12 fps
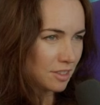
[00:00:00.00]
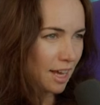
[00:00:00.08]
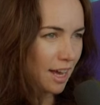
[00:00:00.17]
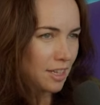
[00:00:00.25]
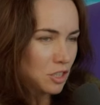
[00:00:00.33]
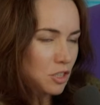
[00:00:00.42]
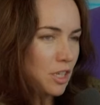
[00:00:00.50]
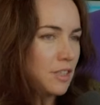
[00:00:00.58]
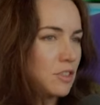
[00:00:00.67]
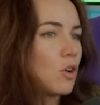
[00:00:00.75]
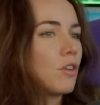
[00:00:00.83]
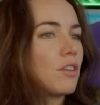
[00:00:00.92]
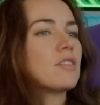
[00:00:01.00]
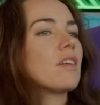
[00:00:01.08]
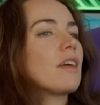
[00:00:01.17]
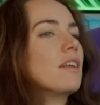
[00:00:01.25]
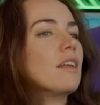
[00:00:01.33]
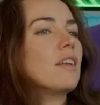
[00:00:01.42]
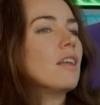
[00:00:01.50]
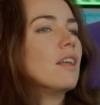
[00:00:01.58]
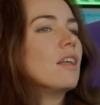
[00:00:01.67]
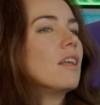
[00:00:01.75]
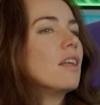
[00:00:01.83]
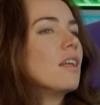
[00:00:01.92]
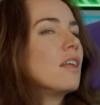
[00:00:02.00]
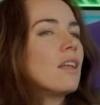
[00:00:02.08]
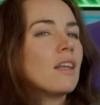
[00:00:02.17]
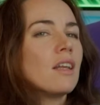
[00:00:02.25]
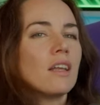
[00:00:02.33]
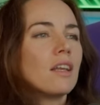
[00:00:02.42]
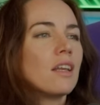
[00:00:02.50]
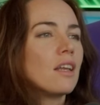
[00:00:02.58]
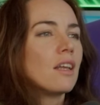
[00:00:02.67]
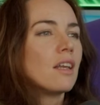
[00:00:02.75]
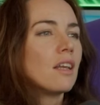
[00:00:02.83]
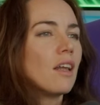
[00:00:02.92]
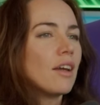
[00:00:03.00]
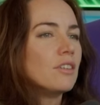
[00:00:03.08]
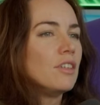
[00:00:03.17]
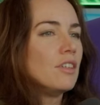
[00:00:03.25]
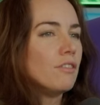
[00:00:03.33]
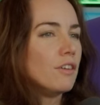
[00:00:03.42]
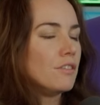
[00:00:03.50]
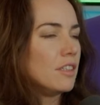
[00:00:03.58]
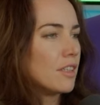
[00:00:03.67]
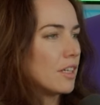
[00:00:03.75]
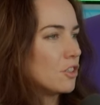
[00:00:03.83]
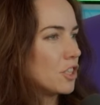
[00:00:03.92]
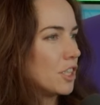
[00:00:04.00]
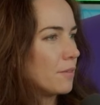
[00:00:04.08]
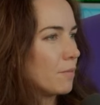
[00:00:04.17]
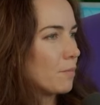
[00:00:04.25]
yeah, it's got this like 1950s energy,